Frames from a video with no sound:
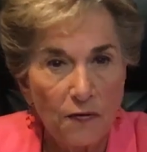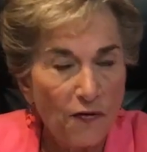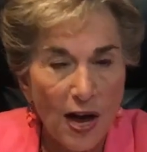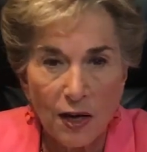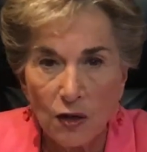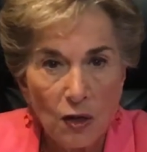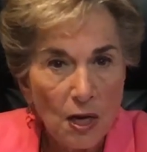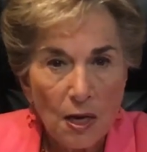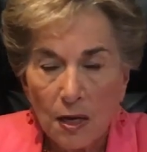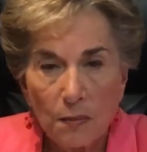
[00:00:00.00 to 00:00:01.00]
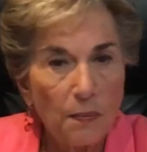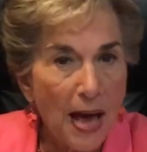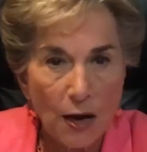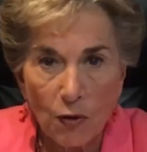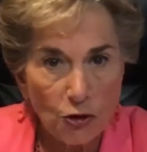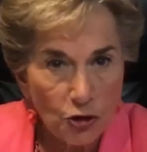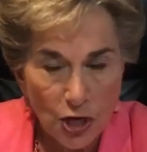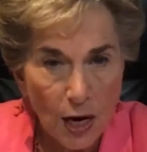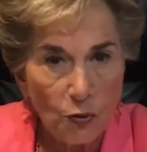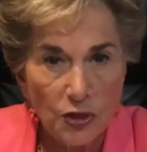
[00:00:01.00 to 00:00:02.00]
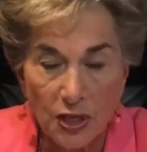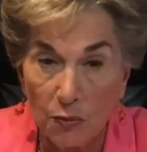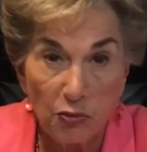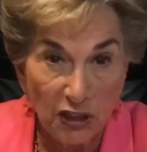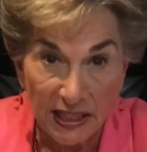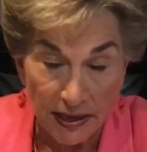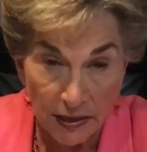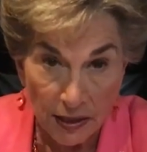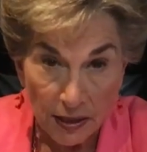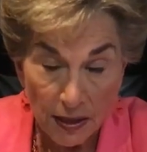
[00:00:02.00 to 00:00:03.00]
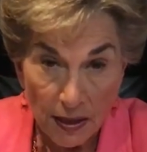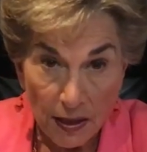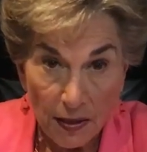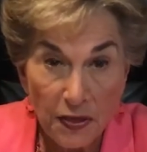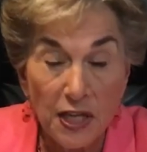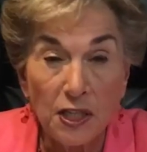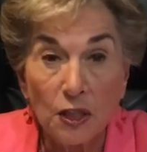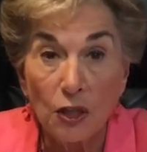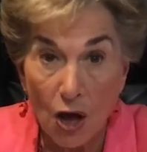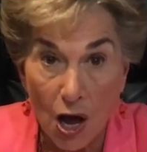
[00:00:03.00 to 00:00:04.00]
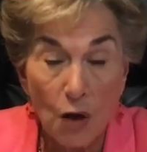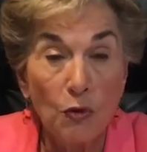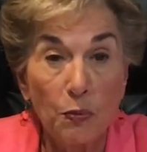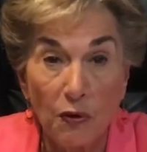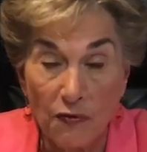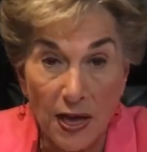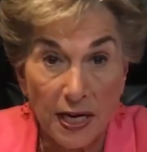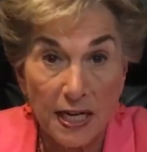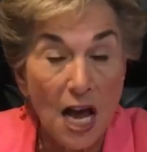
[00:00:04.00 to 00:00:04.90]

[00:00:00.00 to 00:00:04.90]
final background check was completed. this law would prevent it.